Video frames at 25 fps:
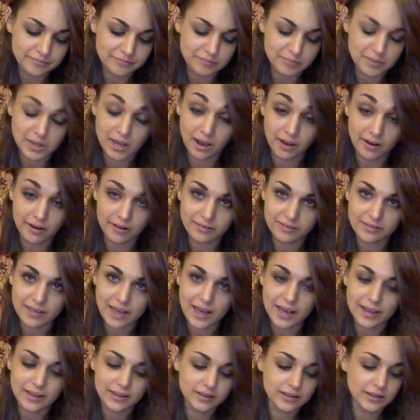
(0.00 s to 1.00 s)
beyond
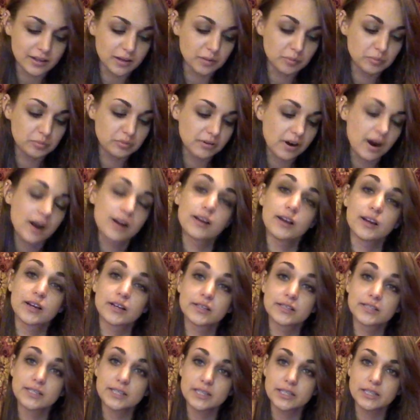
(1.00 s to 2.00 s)
that, their
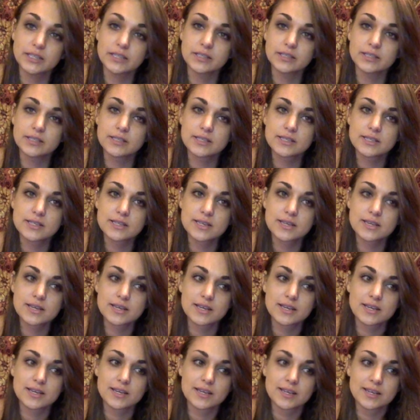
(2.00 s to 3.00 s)
product is
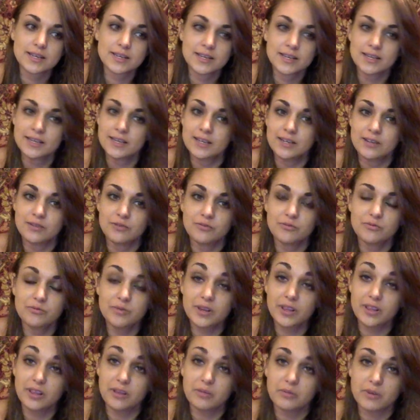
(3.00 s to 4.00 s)

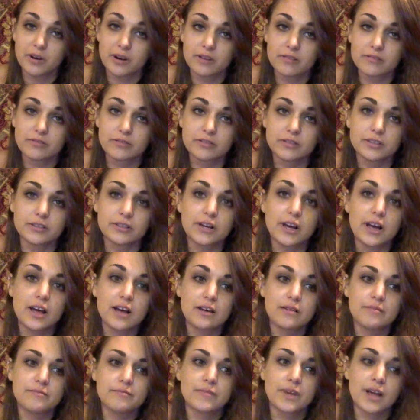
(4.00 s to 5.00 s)
really wonderful.
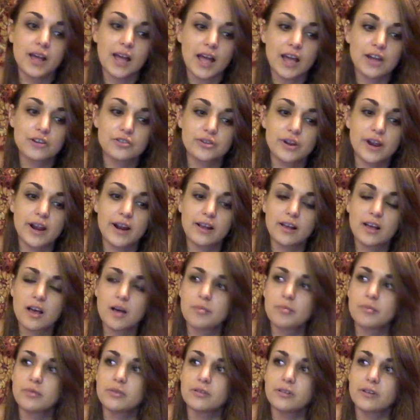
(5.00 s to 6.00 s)
I tried a
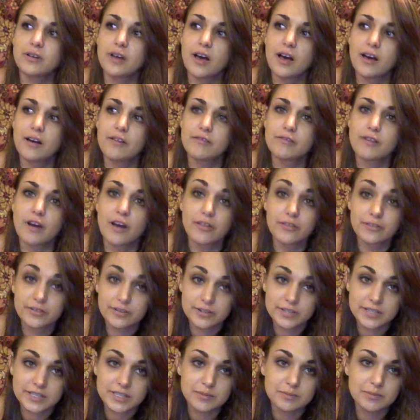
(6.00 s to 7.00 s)
couple of other
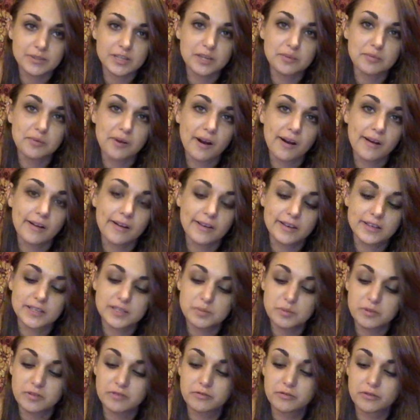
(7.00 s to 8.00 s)
CBD products
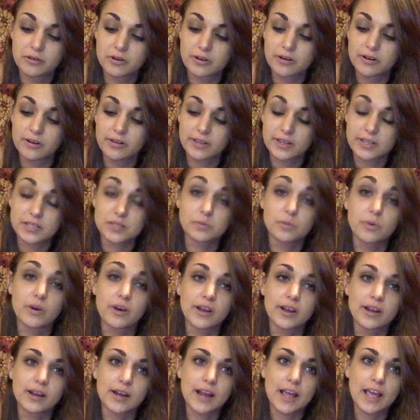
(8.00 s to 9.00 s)
before this
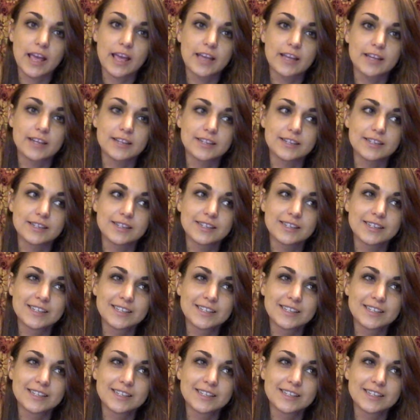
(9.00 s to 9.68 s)
one, and